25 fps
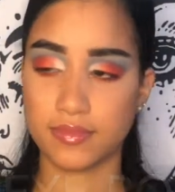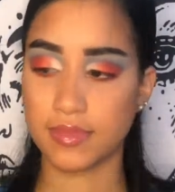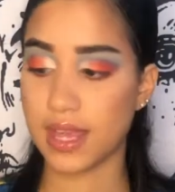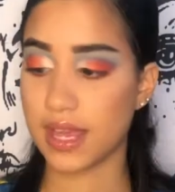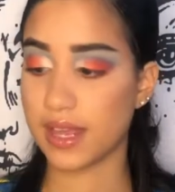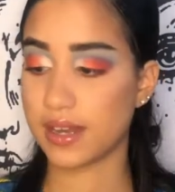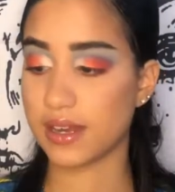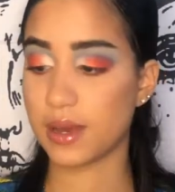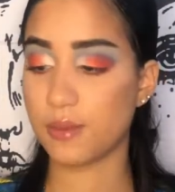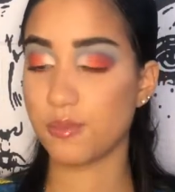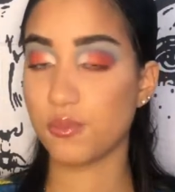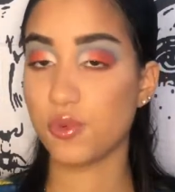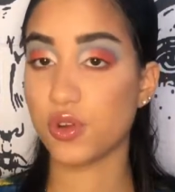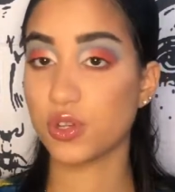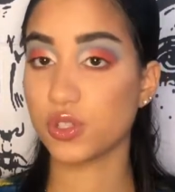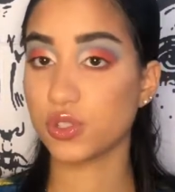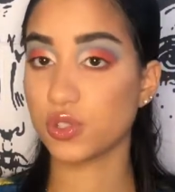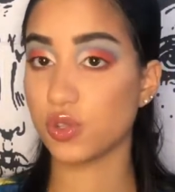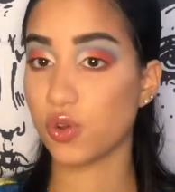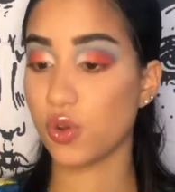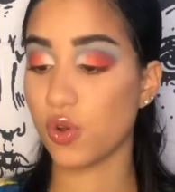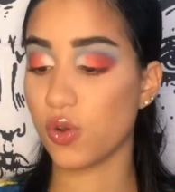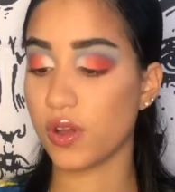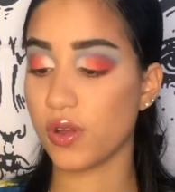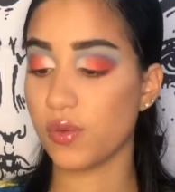Now I'm going to
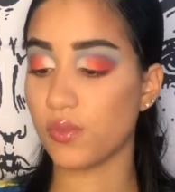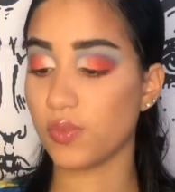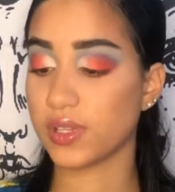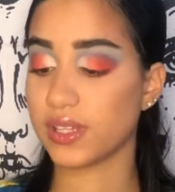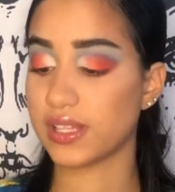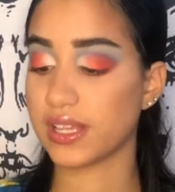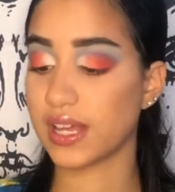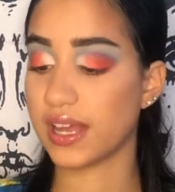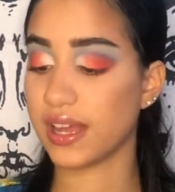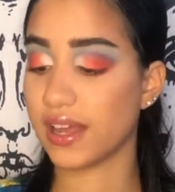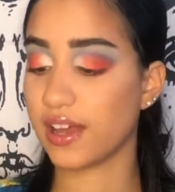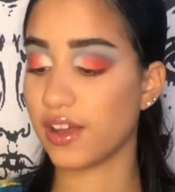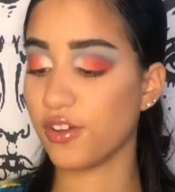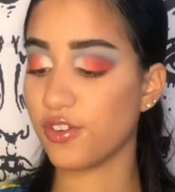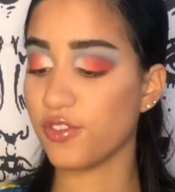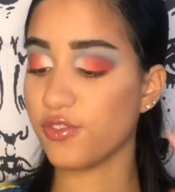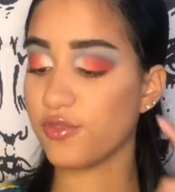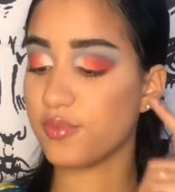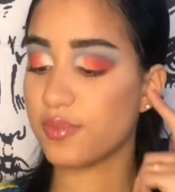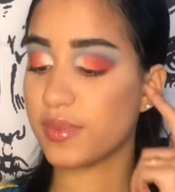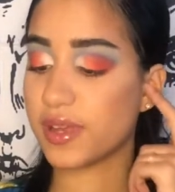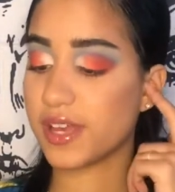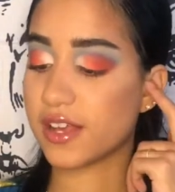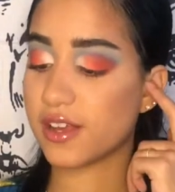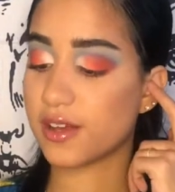go in with the e.l.f.
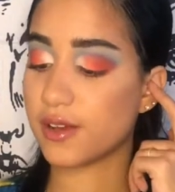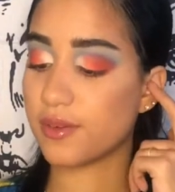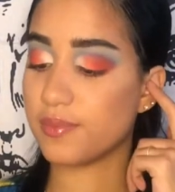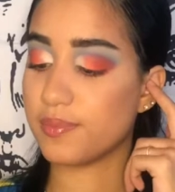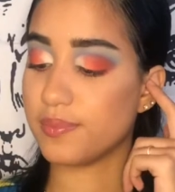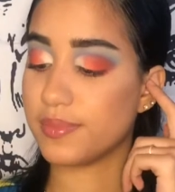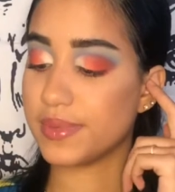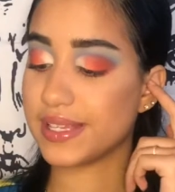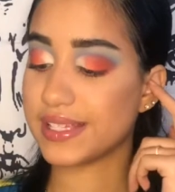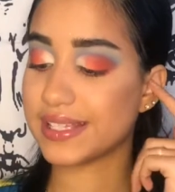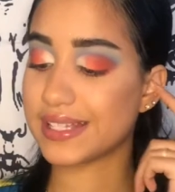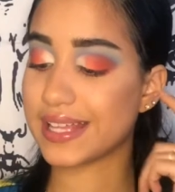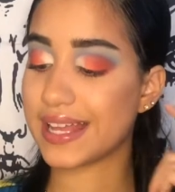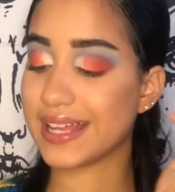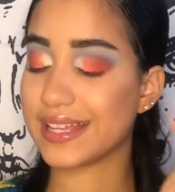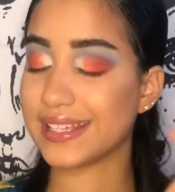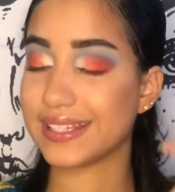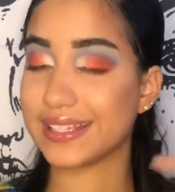Makeup Mist and